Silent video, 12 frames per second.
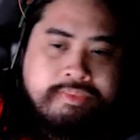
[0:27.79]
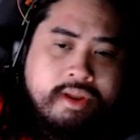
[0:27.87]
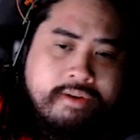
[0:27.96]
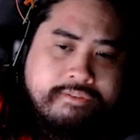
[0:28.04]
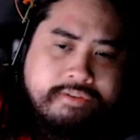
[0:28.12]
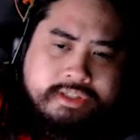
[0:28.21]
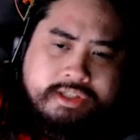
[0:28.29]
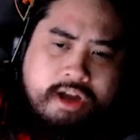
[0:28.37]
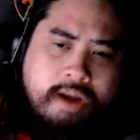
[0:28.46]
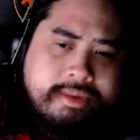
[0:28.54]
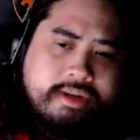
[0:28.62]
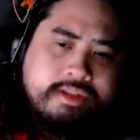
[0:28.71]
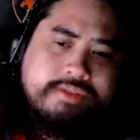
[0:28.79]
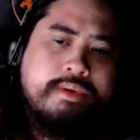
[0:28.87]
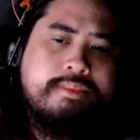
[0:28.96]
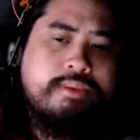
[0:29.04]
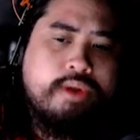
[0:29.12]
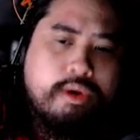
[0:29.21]
first comment is
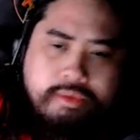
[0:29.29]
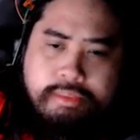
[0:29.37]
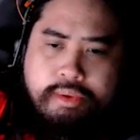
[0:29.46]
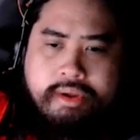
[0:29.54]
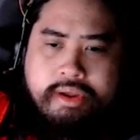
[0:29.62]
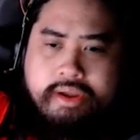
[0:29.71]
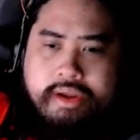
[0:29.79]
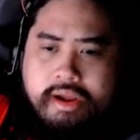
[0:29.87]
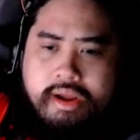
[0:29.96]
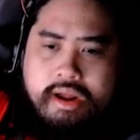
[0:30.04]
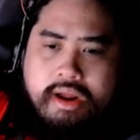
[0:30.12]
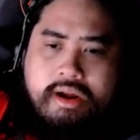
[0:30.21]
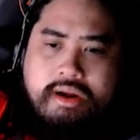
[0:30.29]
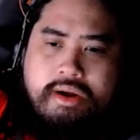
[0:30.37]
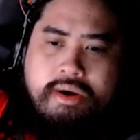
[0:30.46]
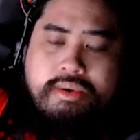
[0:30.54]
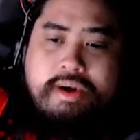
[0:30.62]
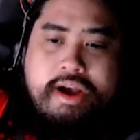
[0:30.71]
from Nova Boy.
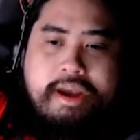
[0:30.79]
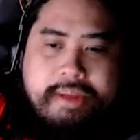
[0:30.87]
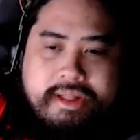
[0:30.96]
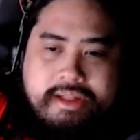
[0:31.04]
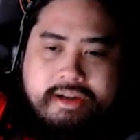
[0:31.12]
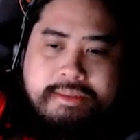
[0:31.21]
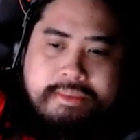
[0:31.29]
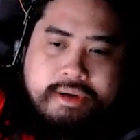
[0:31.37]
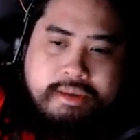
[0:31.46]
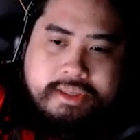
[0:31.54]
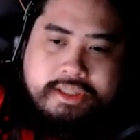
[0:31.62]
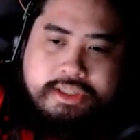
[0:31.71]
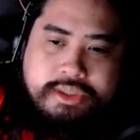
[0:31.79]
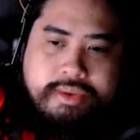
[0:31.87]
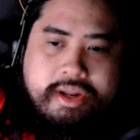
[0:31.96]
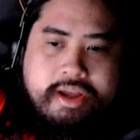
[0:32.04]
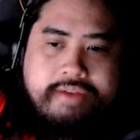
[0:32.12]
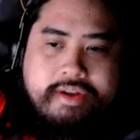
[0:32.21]
Oh, I'm at the upcoming
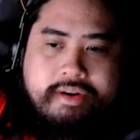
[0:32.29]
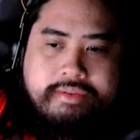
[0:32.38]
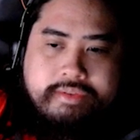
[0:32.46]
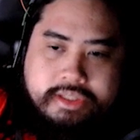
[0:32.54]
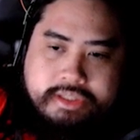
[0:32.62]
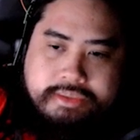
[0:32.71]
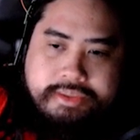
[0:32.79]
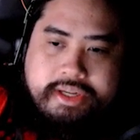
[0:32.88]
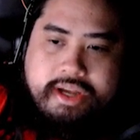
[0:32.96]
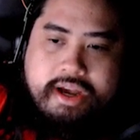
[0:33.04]
2.5 anniversary.